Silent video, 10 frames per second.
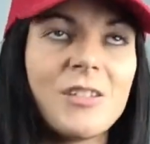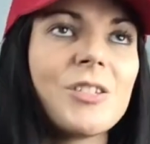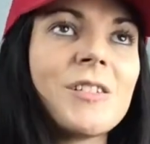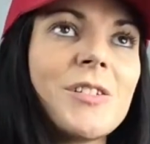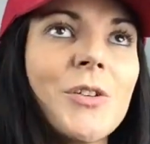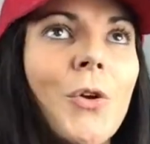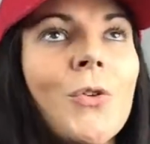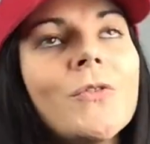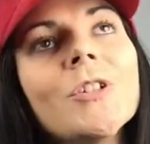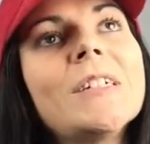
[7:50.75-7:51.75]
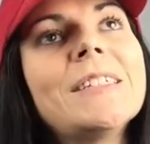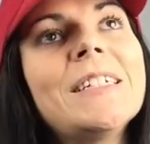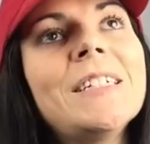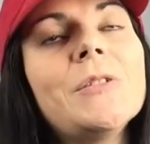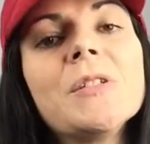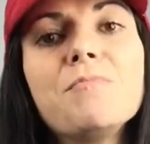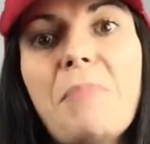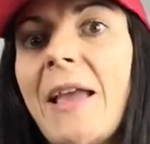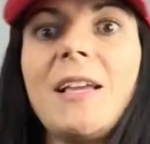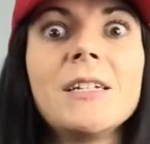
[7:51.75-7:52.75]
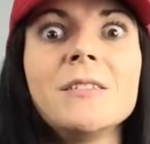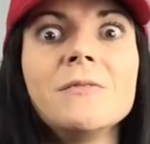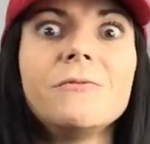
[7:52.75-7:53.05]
It just took over. And then it was bacon